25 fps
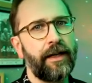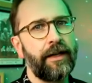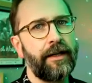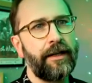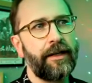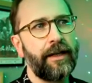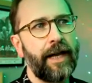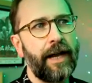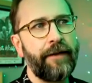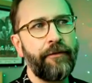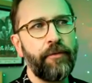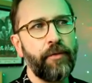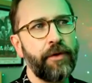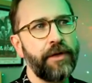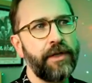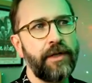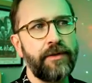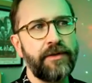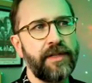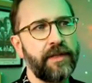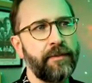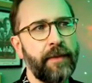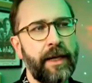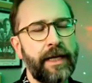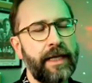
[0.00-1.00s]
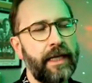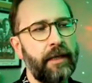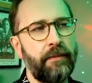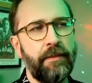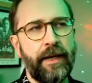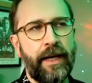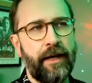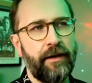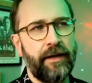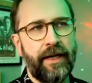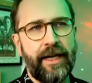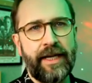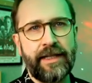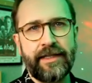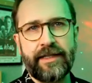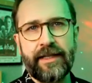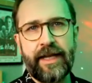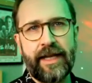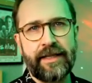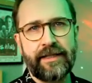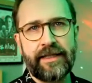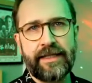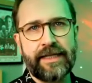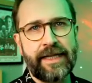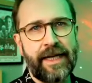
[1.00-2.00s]
Everyone uses baking powder
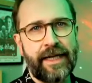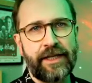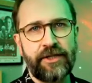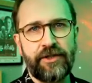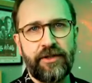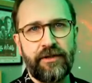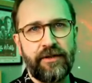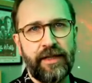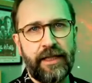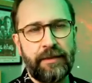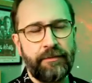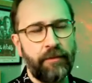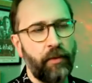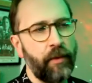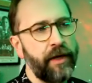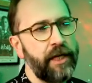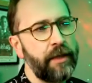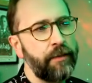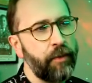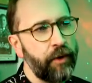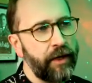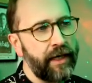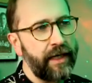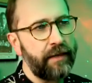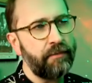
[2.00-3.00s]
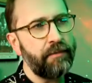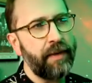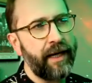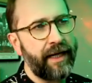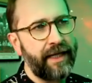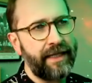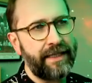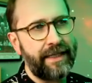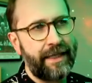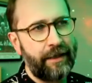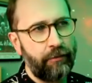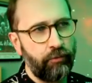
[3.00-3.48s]
as a texture thing, but when you put it in paint, it